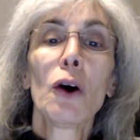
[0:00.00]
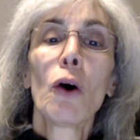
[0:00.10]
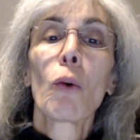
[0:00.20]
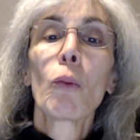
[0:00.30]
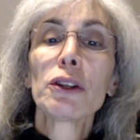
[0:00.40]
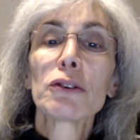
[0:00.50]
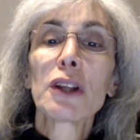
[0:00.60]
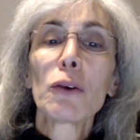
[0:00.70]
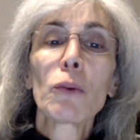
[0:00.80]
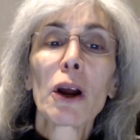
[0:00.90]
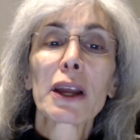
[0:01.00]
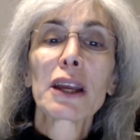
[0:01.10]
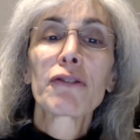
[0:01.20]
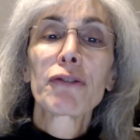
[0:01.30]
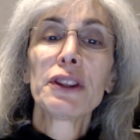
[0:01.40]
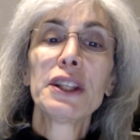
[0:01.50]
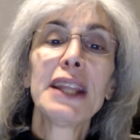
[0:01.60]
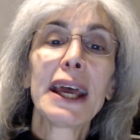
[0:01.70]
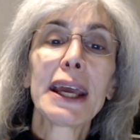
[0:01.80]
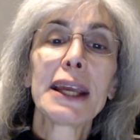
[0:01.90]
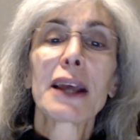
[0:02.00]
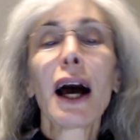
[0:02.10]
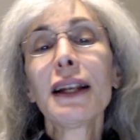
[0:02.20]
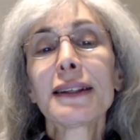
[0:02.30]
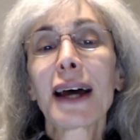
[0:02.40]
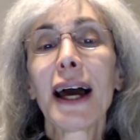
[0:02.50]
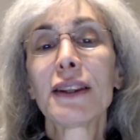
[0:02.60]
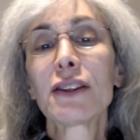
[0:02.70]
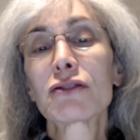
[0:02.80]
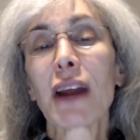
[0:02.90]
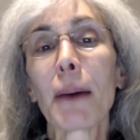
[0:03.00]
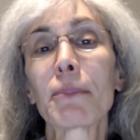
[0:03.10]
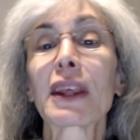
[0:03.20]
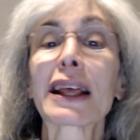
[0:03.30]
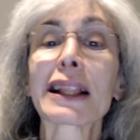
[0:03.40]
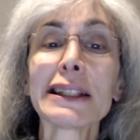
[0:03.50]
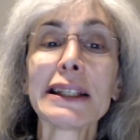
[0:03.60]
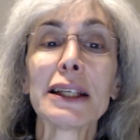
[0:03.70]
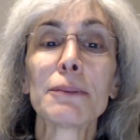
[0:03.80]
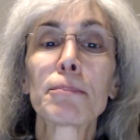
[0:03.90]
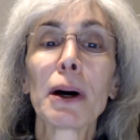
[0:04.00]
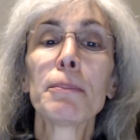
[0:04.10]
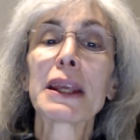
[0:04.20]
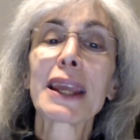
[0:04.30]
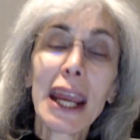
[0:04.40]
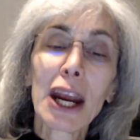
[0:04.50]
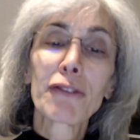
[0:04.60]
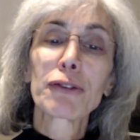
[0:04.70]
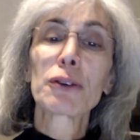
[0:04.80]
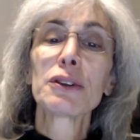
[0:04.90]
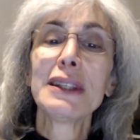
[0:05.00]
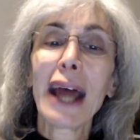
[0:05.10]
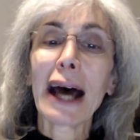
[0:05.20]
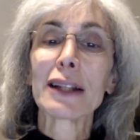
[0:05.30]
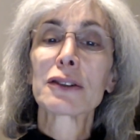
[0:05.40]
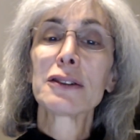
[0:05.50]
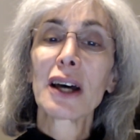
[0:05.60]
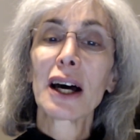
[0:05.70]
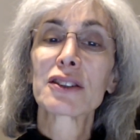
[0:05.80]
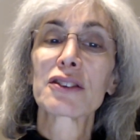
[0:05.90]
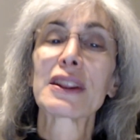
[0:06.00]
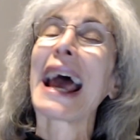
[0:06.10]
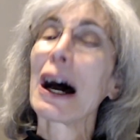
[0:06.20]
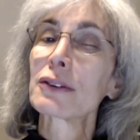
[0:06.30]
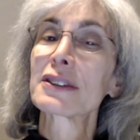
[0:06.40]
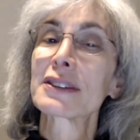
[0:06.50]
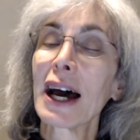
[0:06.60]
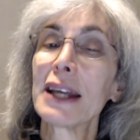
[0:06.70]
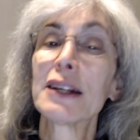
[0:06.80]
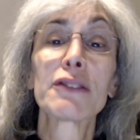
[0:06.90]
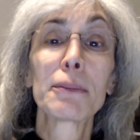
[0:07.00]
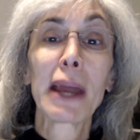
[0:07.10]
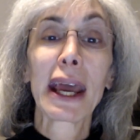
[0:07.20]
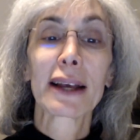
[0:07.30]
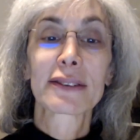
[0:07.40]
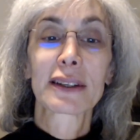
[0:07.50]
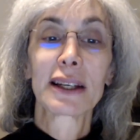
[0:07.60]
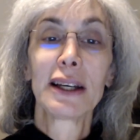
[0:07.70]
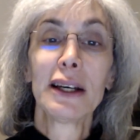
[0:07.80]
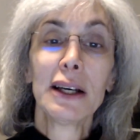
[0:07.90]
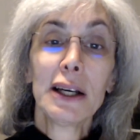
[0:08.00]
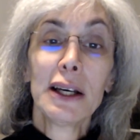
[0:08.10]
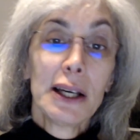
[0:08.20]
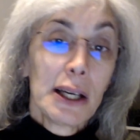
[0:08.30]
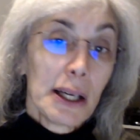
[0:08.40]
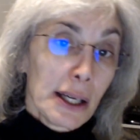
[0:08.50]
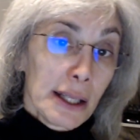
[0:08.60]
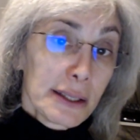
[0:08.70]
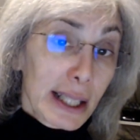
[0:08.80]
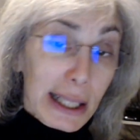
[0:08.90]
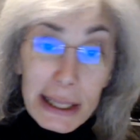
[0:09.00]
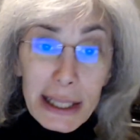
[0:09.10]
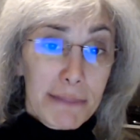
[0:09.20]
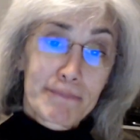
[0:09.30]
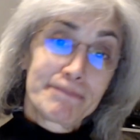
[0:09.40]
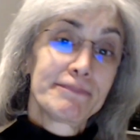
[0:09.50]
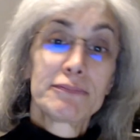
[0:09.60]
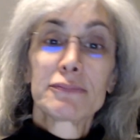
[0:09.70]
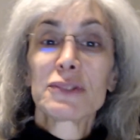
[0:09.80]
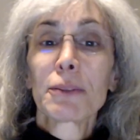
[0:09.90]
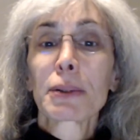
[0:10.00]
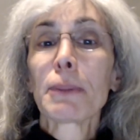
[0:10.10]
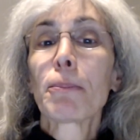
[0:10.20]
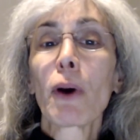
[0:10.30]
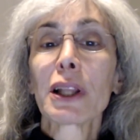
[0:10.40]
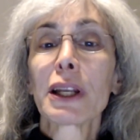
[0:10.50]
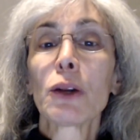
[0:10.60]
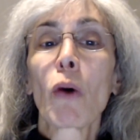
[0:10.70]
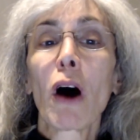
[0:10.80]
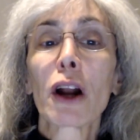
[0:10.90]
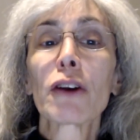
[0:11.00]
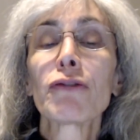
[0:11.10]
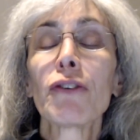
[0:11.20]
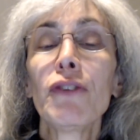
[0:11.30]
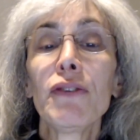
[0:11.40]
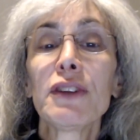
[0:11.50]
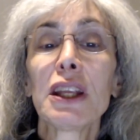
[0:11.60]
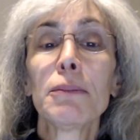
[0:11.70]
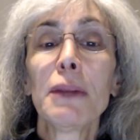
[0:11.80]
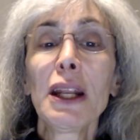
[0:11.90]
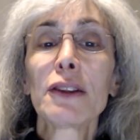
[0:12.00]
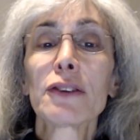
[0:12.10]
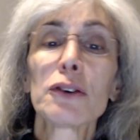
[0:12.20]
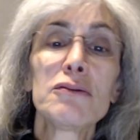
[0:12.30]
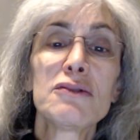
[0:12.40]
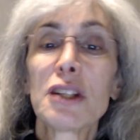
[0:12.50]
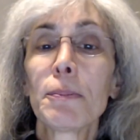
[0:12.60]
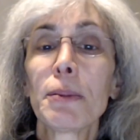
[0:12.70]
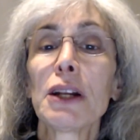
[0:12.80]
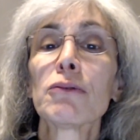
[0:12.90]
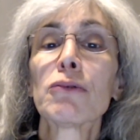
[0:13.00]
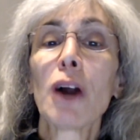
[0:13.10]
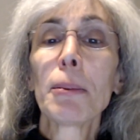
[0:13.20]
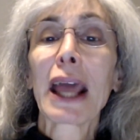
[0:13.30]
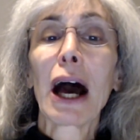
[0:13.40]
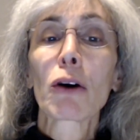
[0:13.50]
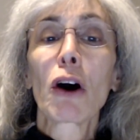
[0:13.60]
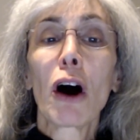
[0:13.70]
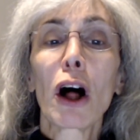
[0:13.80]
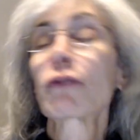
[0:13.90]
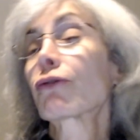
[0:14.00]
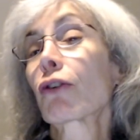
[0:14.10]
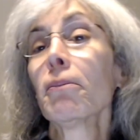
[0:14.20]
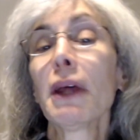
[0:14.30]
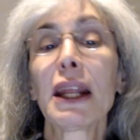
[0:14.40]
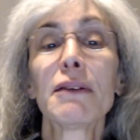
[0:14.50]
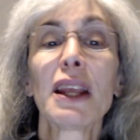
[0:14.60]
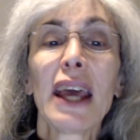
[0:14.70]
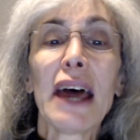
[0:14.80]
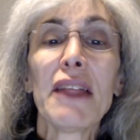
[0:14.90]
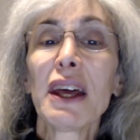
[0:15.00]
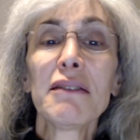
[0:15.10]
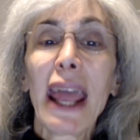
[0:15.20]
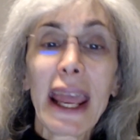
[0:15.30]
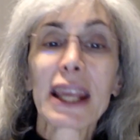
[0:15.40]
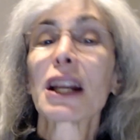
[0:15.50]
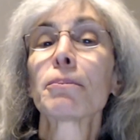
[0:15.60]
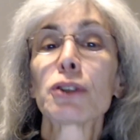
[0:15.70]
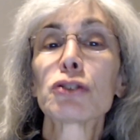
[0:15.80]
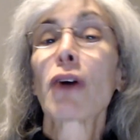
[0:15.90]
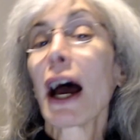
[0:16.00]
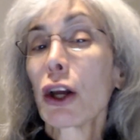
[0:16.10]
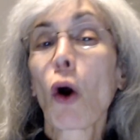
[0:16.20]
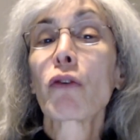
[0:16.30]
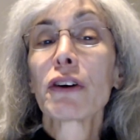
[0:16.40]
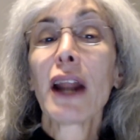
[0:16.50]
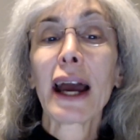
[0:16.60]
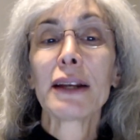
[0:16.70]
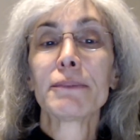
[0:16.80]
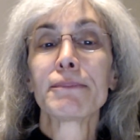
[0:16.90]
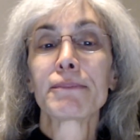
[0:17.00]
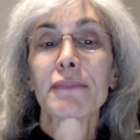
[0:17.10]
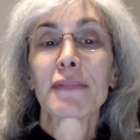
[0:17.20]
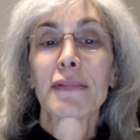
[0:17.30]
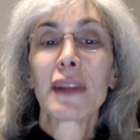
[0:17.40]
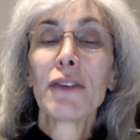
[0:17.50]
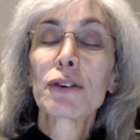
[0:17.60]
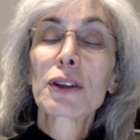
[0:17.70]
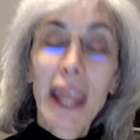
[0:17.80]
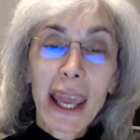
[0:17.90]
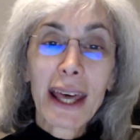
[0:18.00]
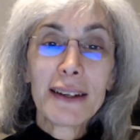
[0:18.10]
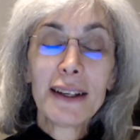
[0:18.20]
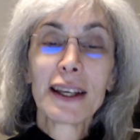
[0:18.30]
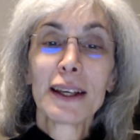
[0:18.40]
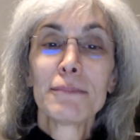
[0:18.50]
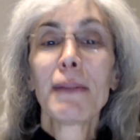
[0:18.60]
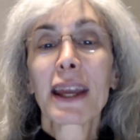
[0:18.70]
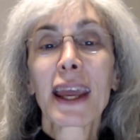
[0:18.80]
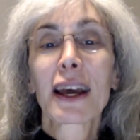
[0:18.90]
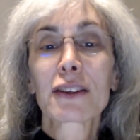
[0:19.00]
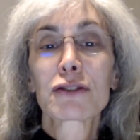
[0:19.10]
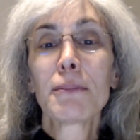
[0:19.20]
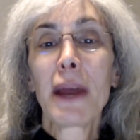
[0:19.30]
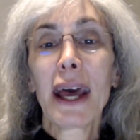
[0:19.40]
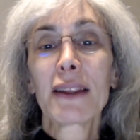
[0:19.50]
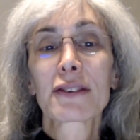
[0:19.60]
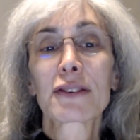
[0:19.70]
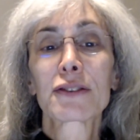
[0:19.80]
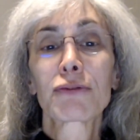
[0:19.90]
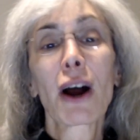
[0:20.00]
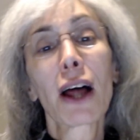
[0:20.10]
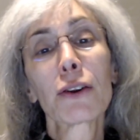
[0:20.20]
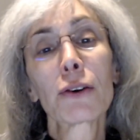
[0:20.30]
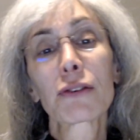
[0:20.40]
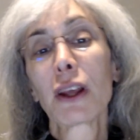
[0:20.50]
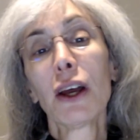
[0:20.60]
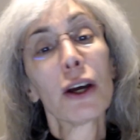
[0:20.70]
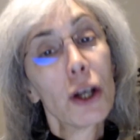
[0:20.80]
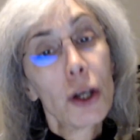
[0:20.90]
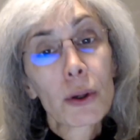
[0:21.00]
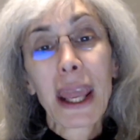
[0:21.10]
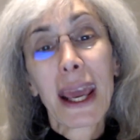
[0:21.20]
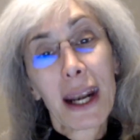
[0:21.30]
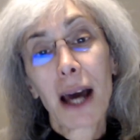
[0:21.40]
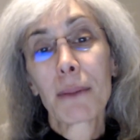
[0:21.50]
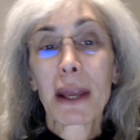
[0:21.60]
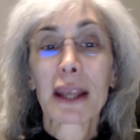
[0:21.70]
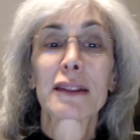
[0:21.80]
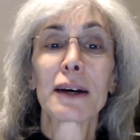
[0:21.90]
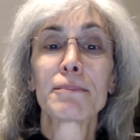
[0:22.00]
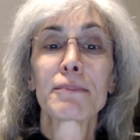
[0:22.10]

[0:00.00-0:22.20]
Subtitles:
When you're done wearing it for the day, untie the straps and clean it, but be careful not to touch the outside of the mask. To clean it, simply boil it in water for 15 minutes or dip it in rubbing alcohol for a minute and then hang it up to dry overnight. If you can, make extra masks for others who cannot make them.